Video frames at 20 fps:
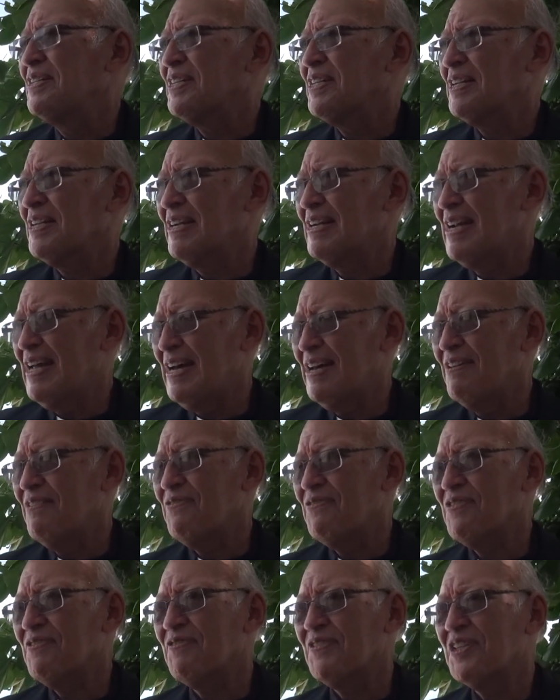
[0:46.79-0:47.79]
to the life
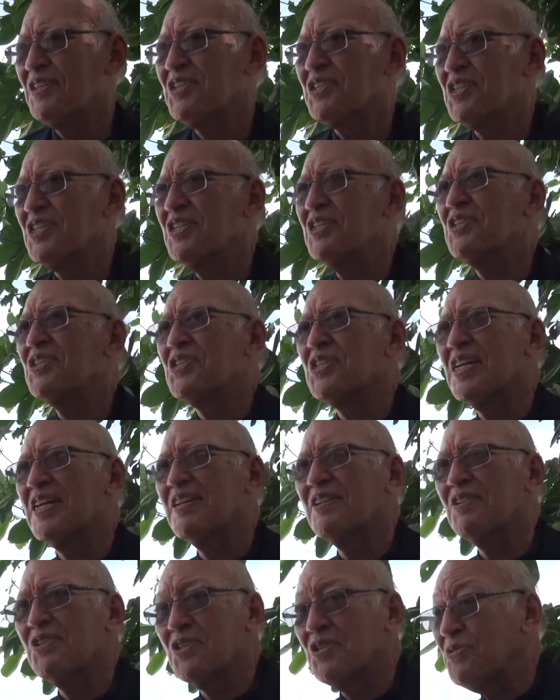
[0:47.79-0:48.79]
of the church
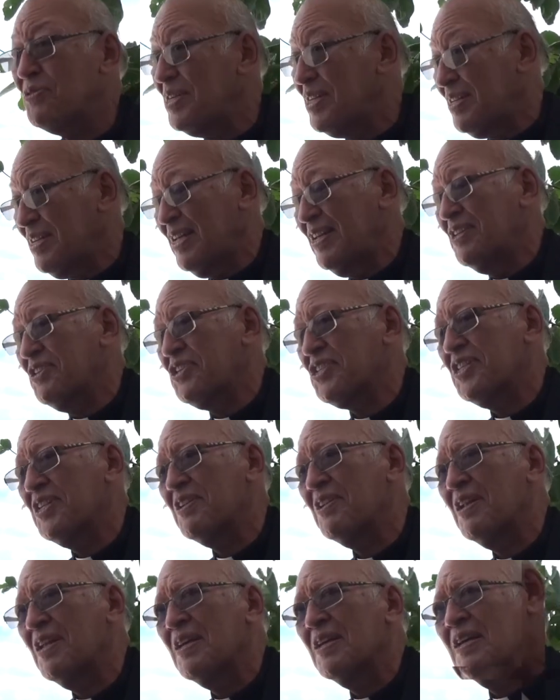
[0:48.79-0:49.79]
and to the
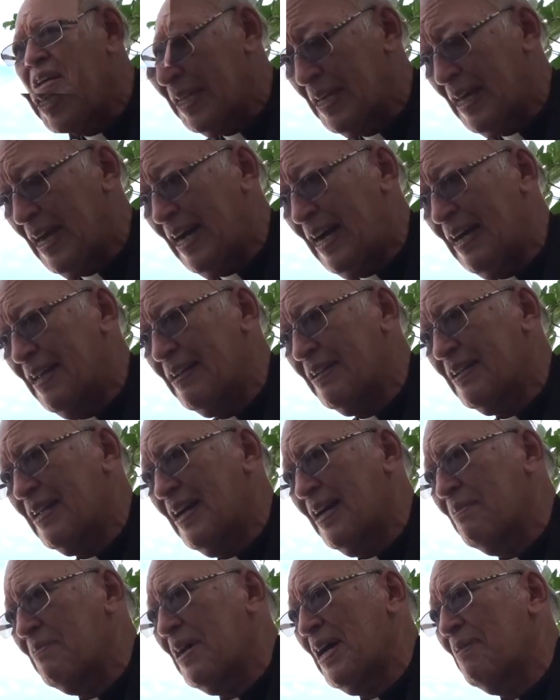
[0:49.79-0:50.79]
nation. And
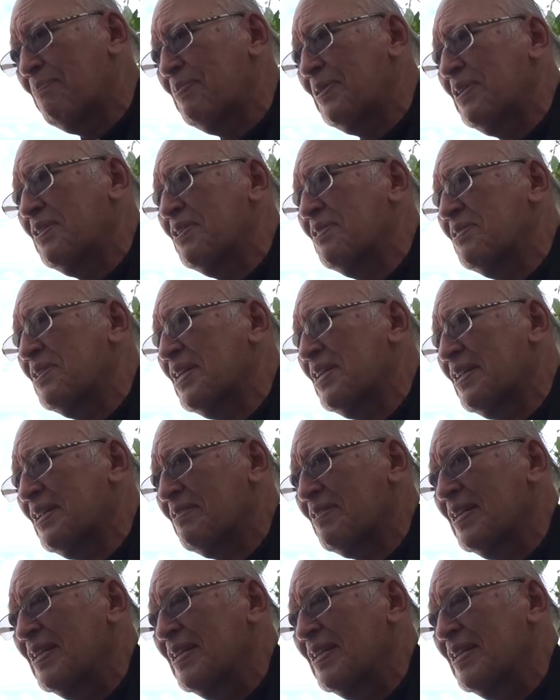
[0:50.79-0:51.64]
I'm happy now that